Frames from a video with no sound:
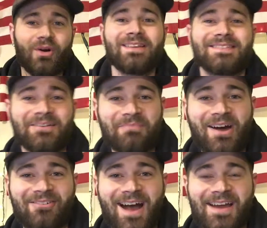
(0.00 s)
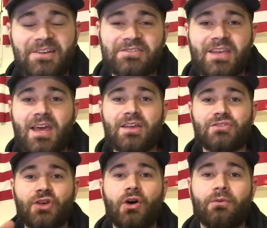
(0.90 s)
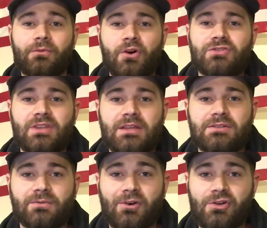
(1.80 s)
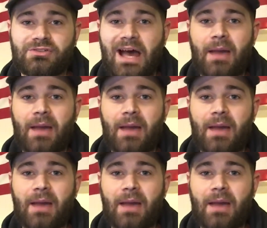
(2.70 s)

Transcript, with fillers: What is up, my riders? So first things first,